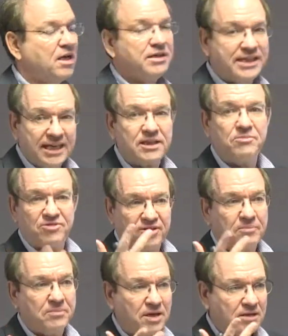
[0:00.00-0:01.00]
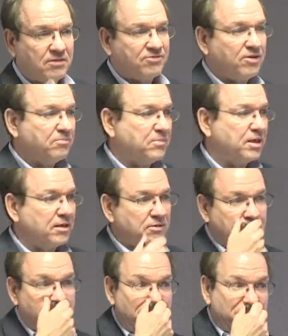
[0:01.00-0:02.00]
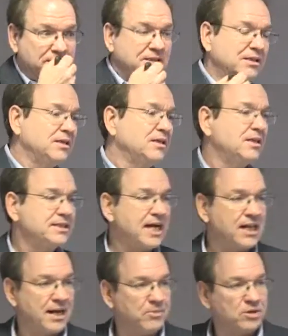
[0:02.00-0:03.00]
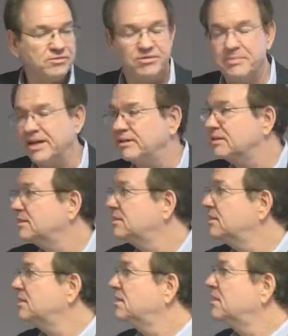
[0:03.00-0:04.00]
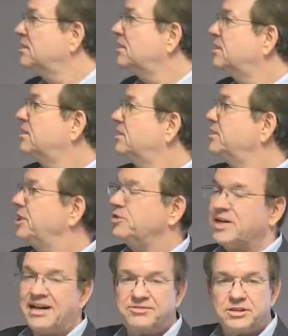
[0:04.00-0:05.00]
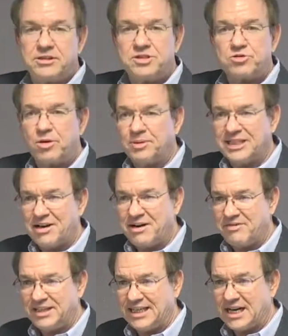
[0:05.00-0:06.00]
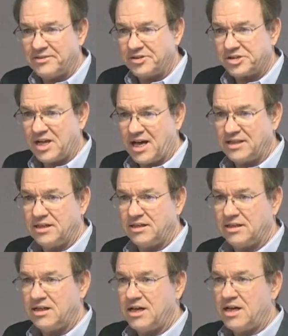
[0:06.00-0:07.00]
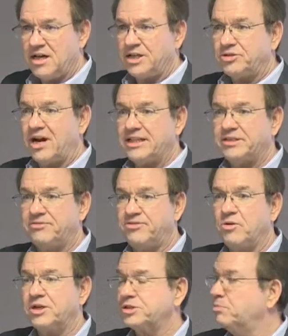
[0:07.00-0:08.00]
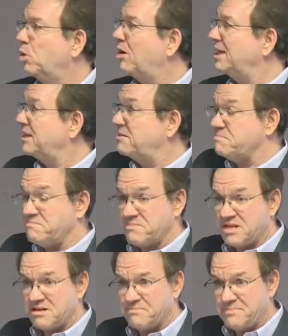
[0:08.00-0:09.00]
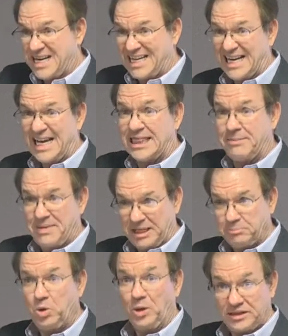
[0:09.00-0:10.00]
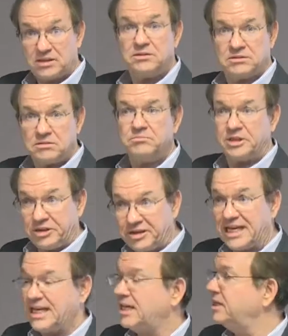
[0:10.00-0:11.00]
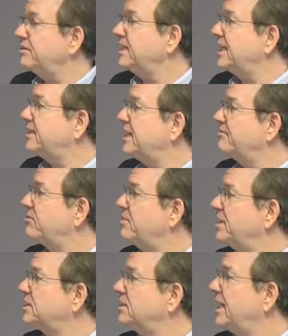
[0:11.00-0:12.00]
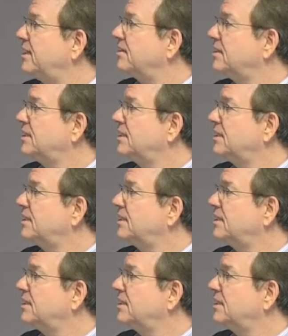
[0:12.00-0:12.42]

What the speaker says: You can get them from Reverend Thalheimer, from Heather. So you don't have to scribble down everything on the slide. Try to focus more on the meaning and the main point. But you can get that information later.